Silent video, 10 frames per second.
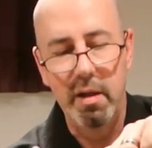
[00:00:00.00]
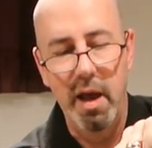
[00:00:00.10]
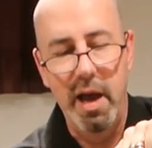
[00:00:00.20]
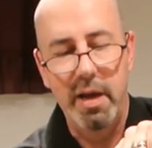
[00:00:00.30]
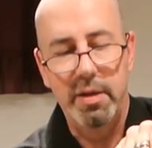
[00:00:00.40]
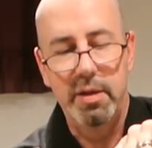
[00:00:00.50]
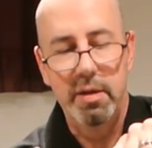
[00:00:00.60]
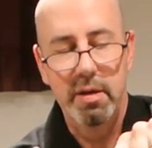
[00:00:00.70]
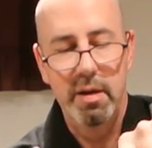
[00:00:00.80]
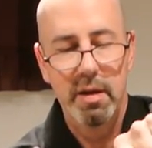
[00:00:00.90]
glass.
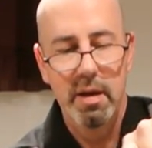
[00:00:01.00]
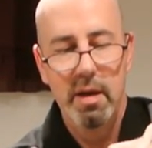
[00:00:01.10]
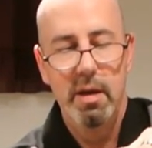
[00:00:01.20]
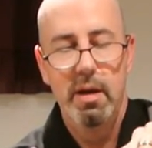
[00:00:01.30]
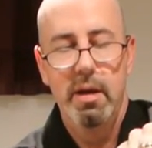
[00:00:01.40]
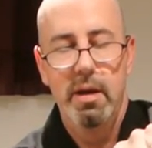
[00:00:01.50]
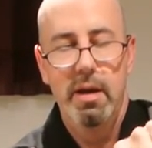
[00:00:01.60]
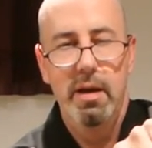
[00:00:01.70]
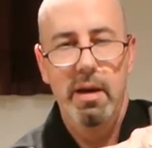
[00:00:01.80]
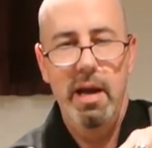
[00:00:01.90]

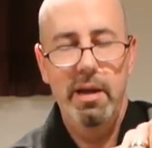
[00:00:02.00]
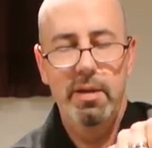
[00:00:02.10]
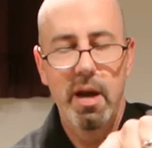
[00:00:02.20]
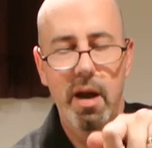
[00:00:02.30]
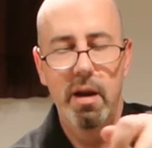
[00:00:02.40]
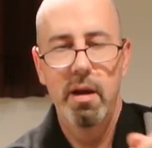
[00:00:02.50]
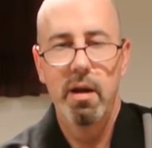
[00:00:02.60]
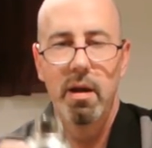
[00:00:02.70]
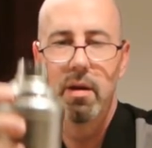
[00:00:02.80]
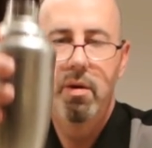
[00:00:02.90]
That's kind of
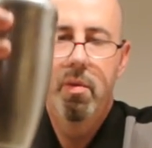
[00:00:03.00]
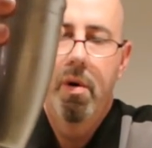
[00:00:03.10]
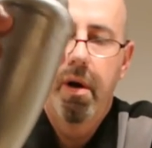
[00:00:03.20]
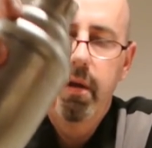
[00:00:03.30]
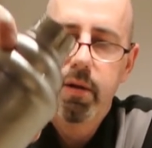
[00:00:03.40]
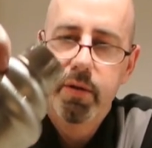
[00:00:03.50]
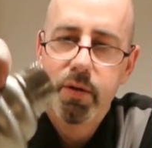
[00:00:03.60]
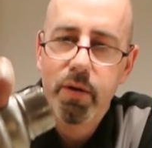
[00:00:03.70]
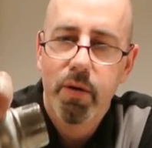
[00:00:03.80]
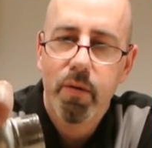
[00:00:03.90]
New Orleans
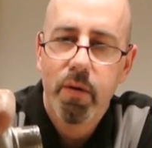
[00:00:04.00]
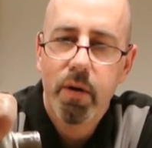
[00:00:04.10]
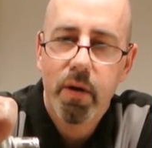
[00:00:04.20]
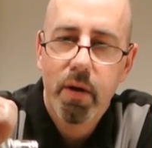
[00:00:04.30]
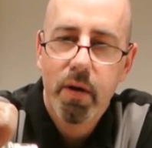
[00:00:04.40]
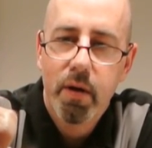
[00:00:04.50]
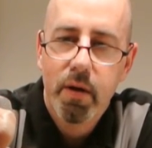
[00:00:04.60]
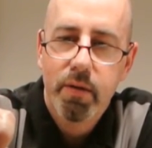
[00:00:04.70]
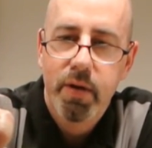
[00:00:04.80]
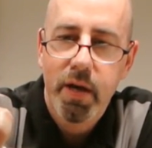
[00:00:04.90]
too.
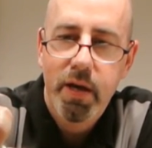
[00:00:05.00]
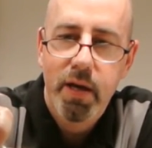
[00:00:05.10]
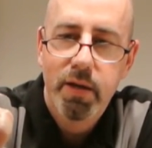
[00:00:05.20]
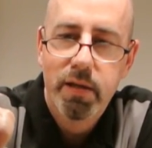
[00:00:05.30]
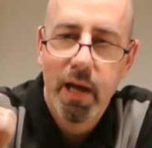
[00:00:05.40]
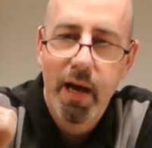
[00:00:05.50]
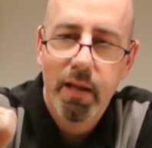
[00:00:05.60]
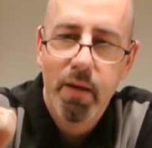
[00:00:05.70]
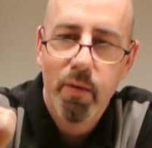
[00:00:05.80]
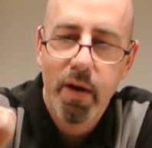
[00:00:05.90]
Tiki
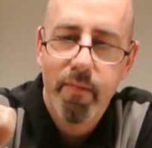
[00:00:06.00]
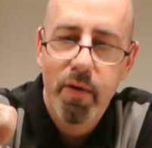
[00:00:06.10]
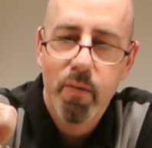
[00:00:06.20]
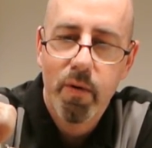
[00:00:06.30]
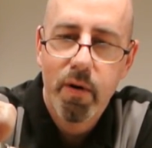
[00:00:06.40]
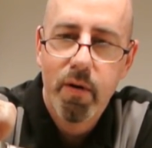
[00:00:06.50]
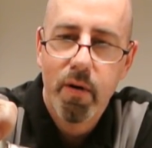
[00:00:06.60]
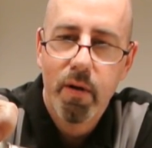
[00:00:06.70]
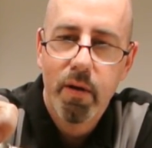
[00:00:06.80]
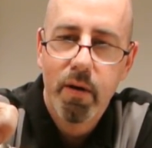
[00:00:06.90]
slightly, whatever you want to
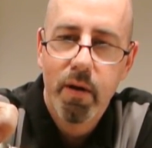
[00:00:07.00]
call it.